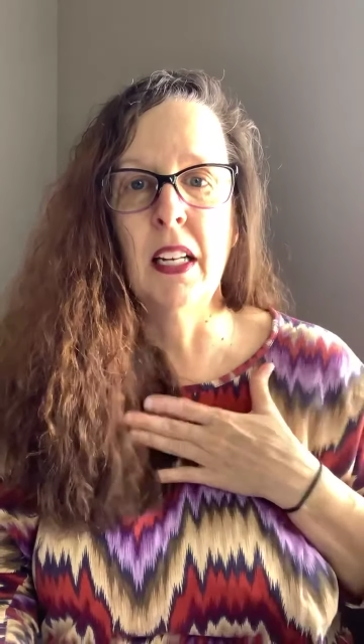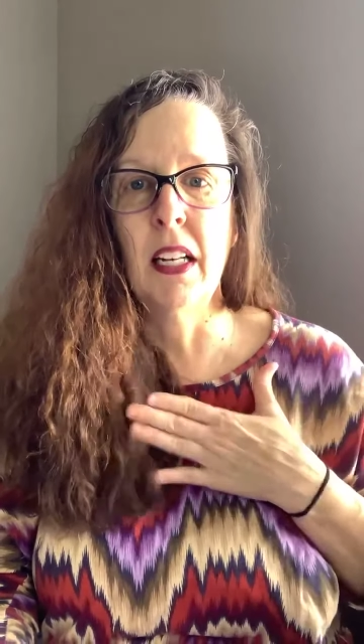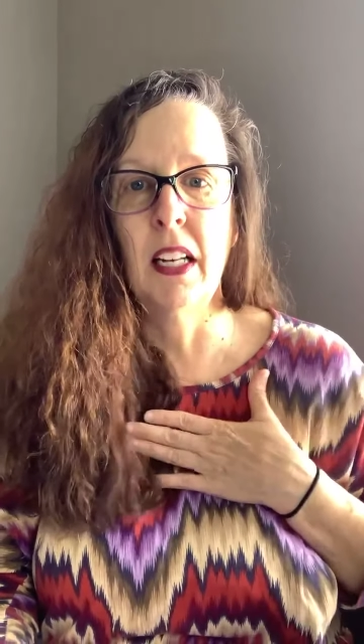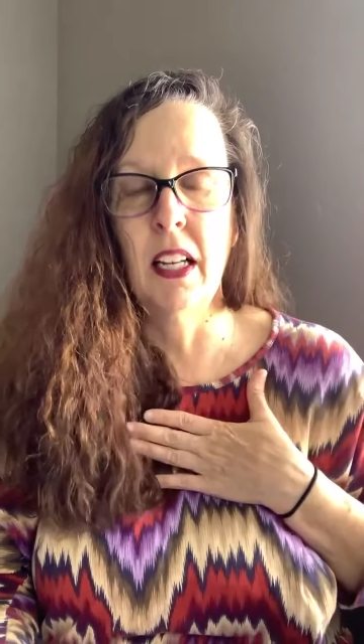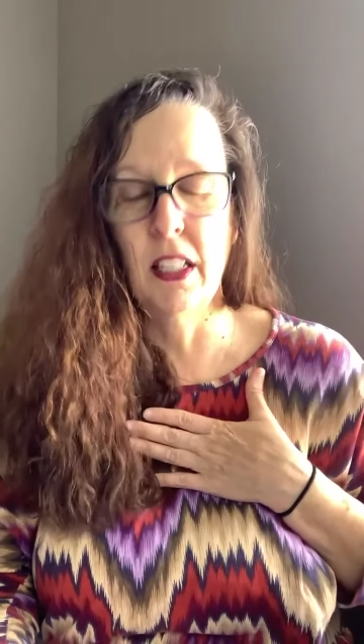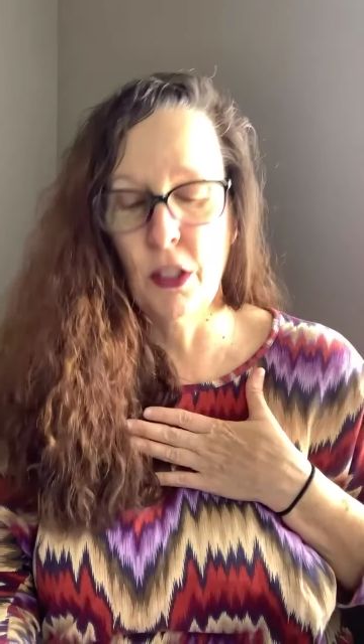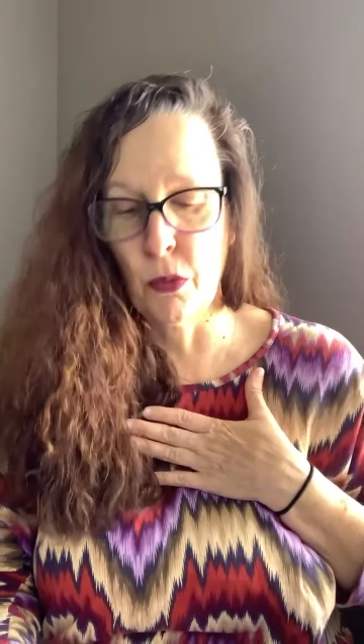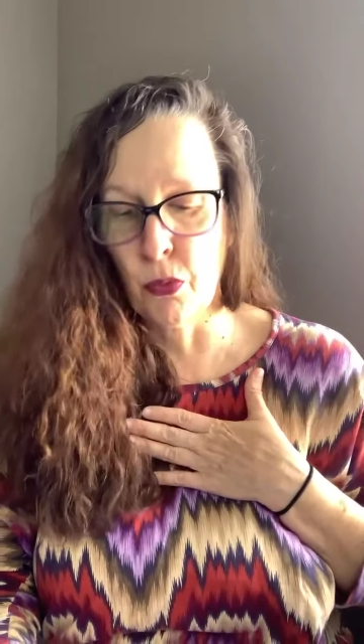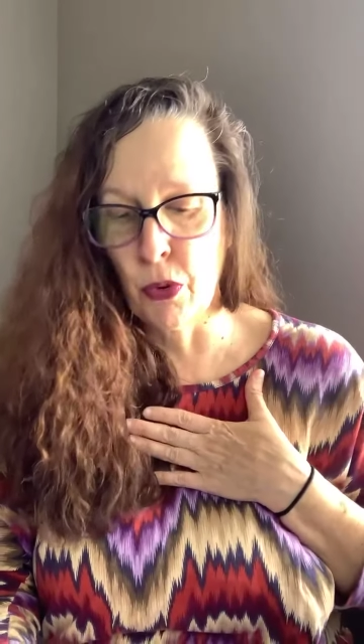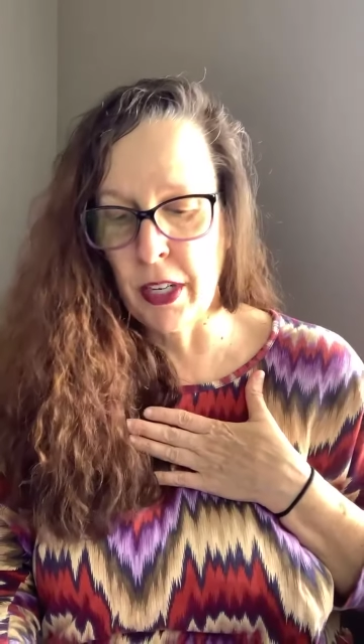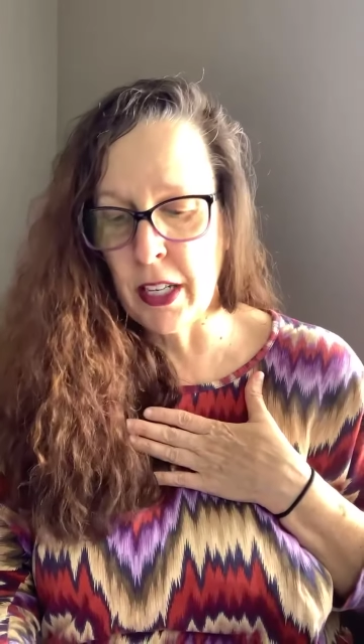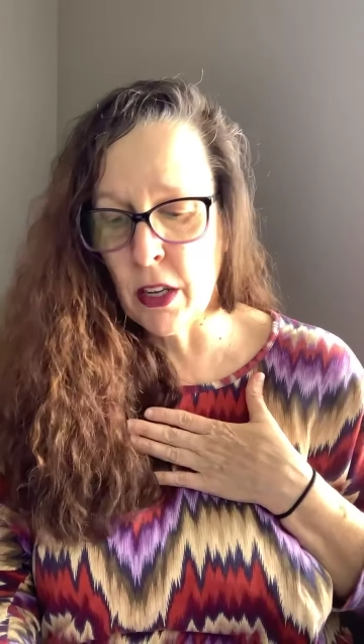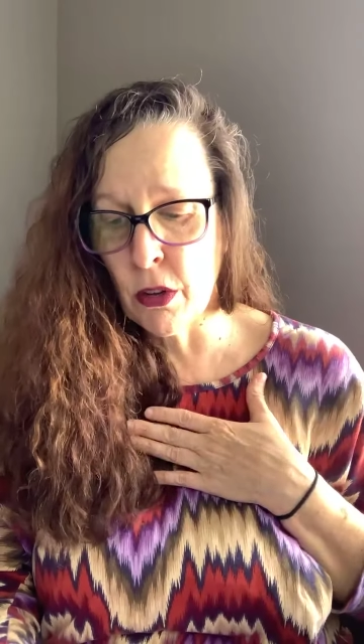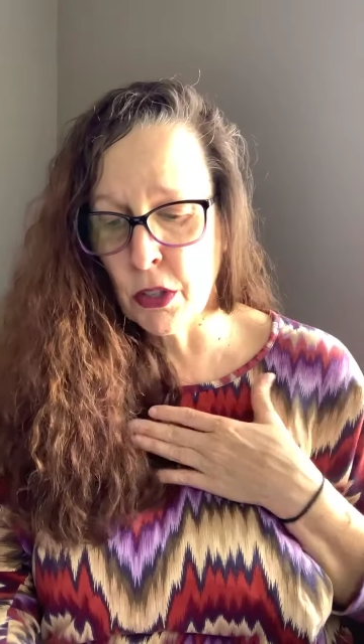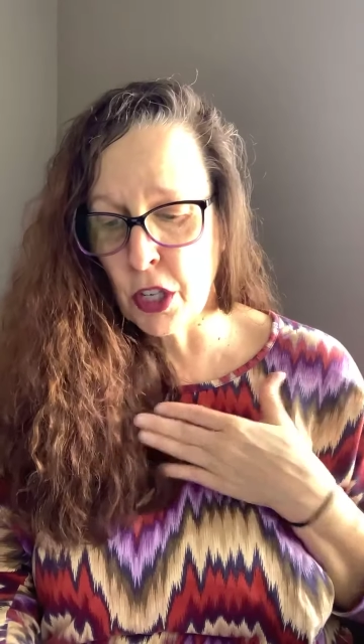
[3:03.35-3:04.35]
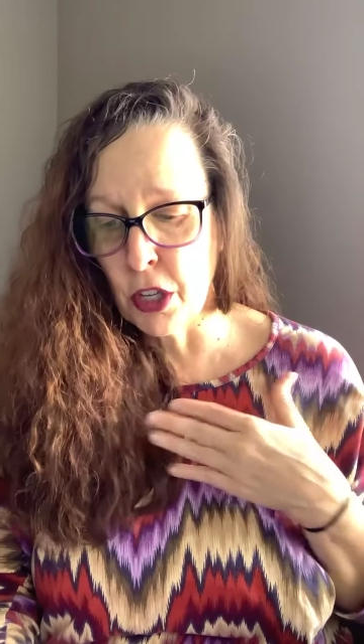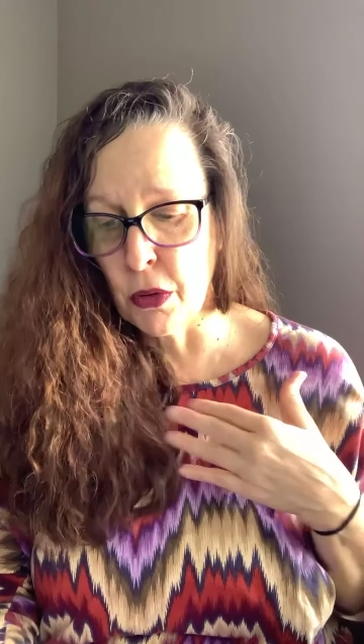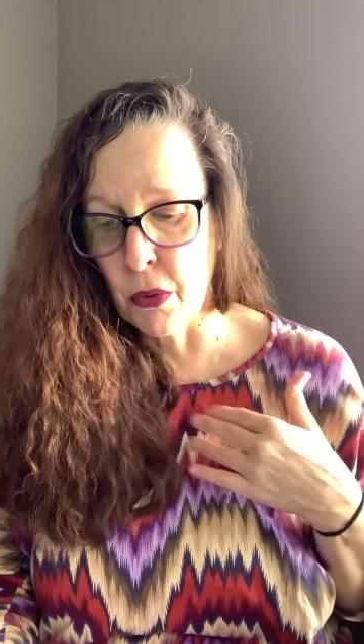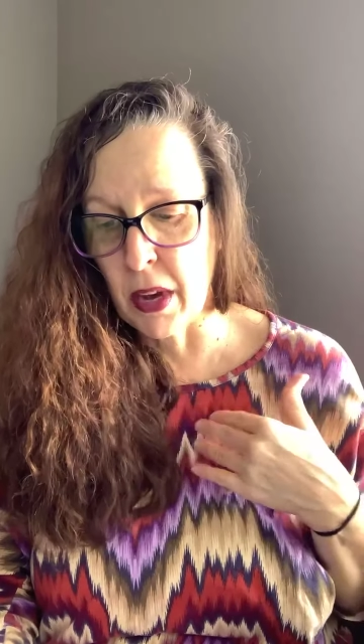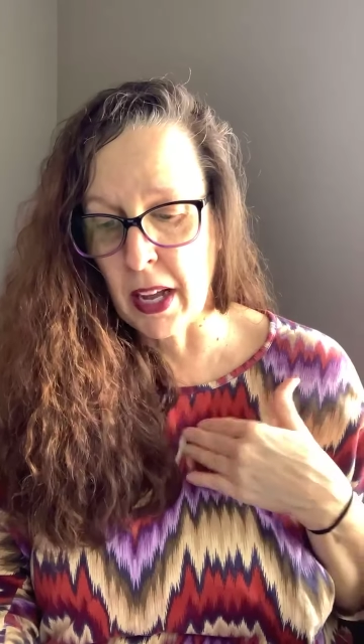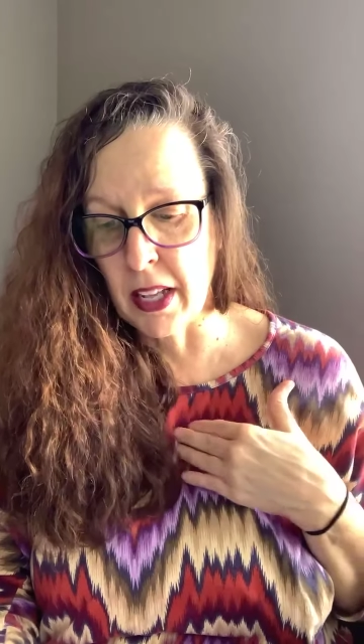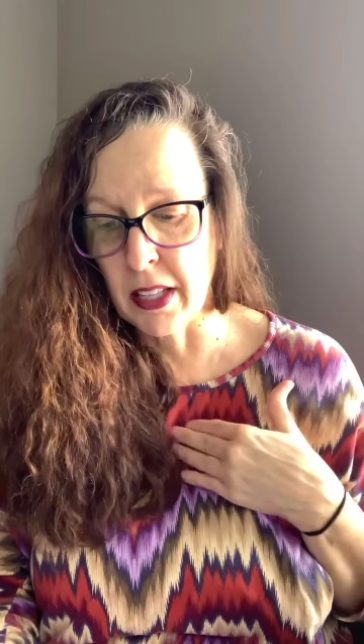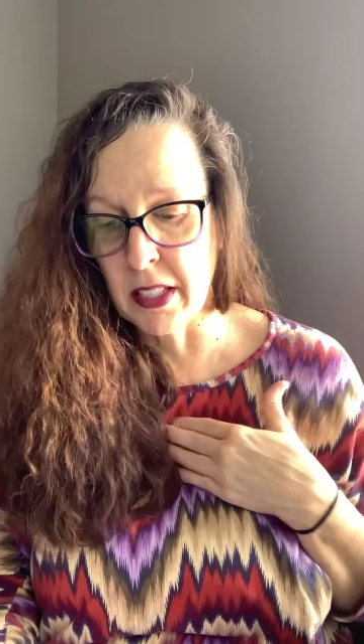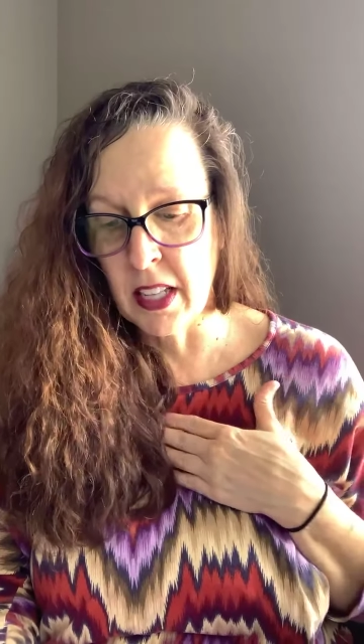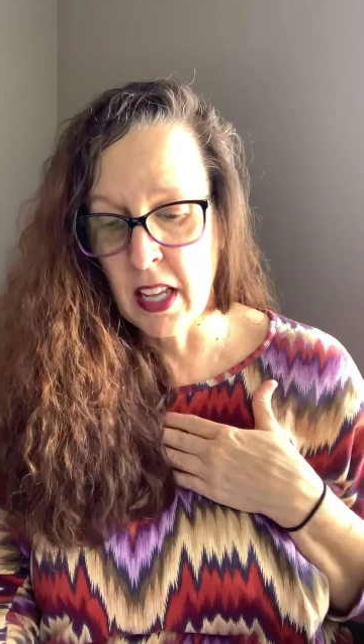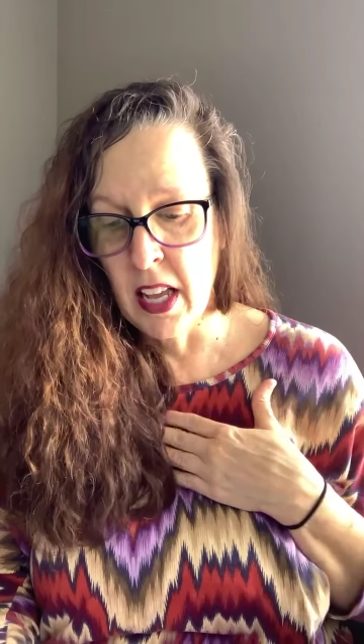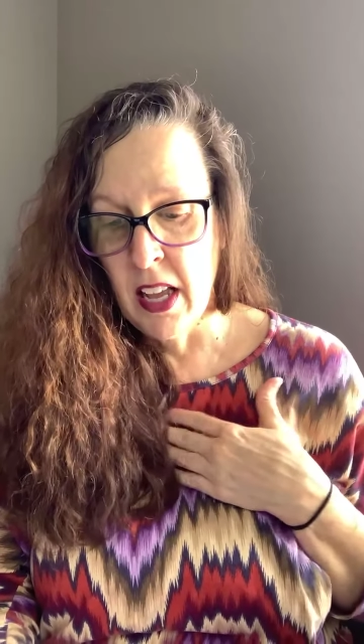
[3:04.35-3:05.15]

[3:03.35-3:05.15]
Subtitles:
it's real to us.